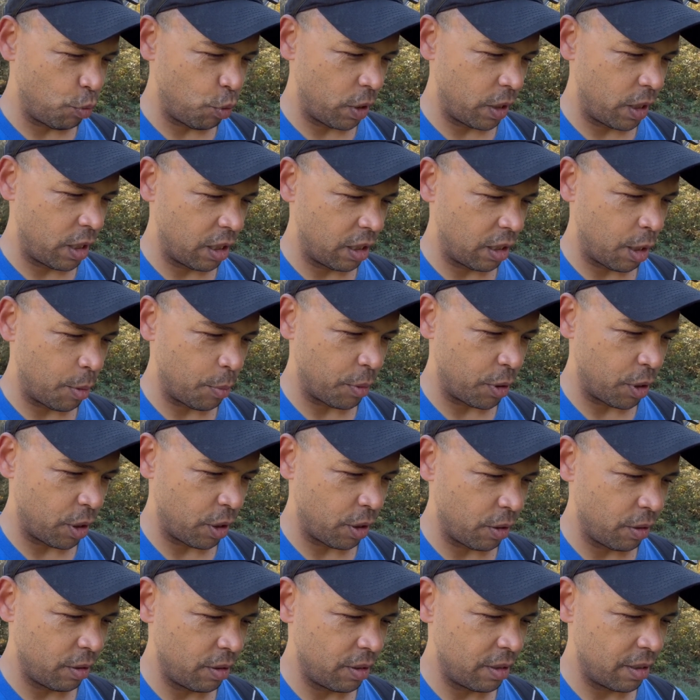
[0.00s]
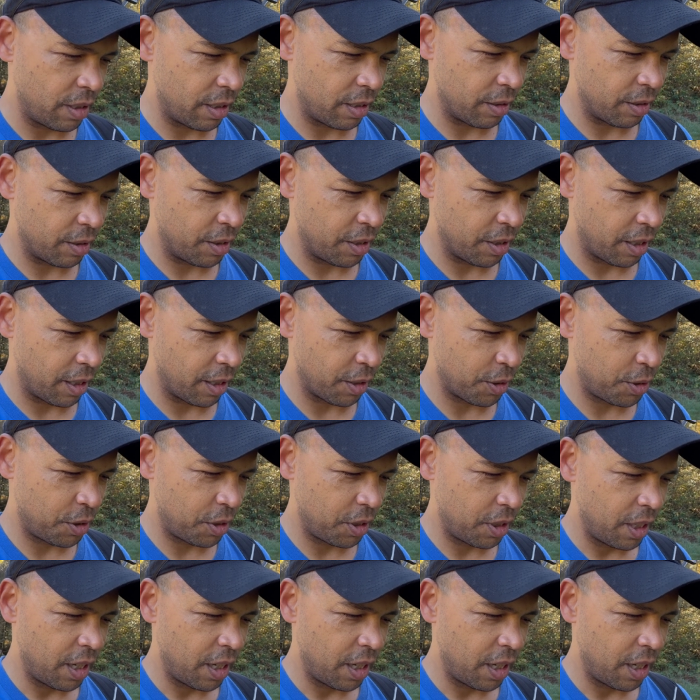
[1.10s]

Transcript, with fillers: one kilometer, oh gosh,